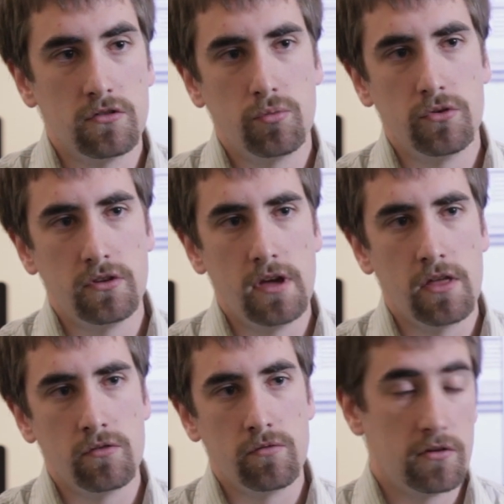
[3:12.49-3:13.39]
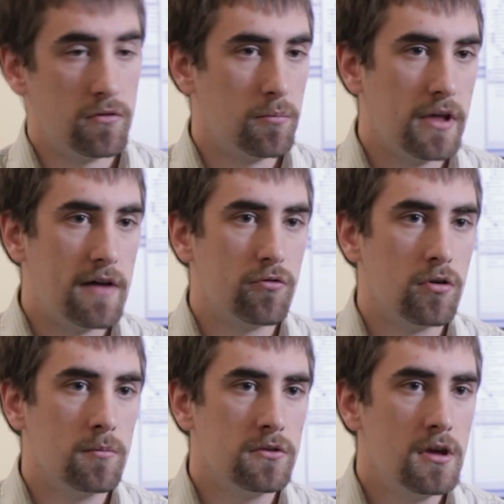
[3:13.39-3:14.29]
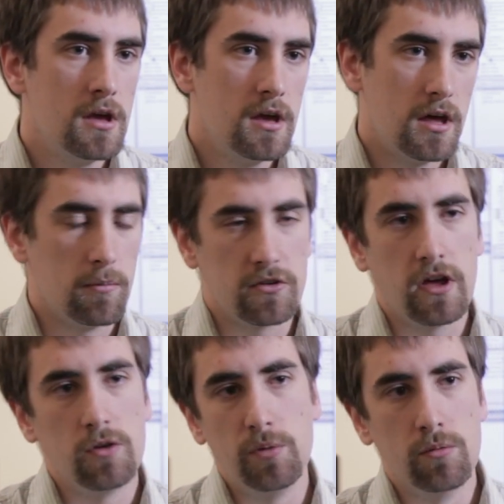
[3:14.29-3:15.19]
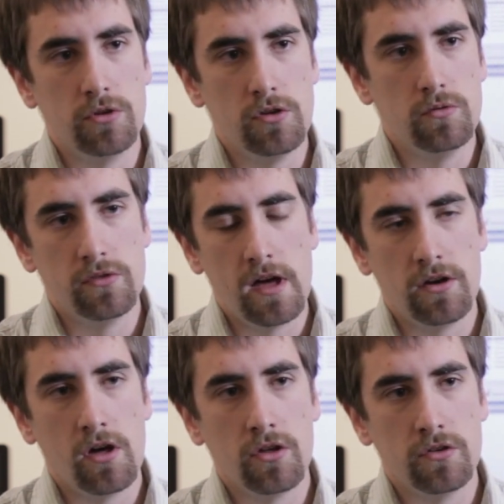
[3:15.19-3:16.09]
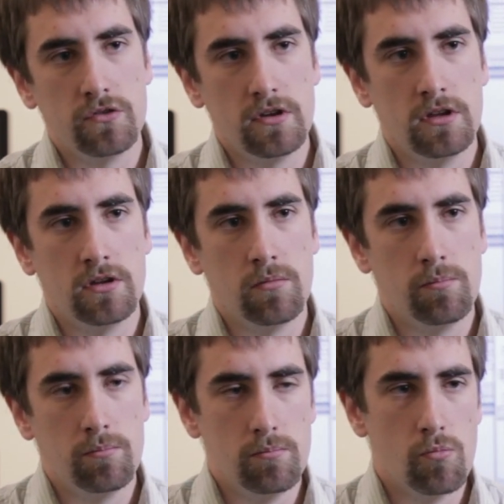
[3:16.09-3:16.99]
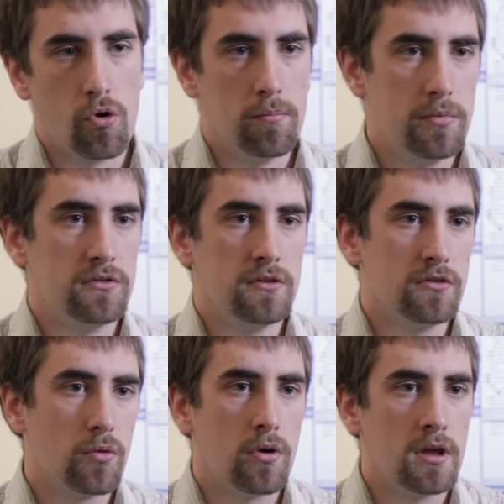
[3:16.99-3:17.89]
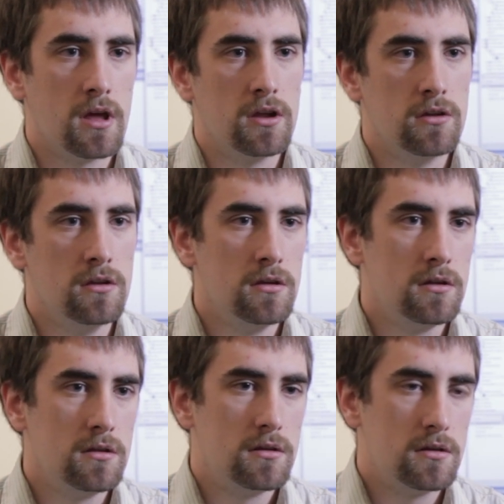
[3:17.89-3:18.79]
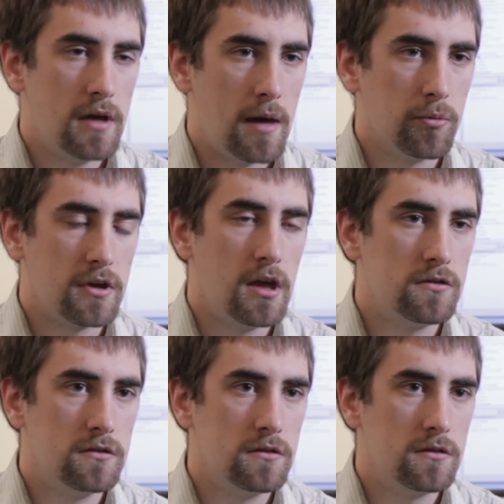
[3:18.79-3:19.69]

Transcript: are put together for different platforms, and I'm excited to be able to use that knowledge in more business-oriented applications.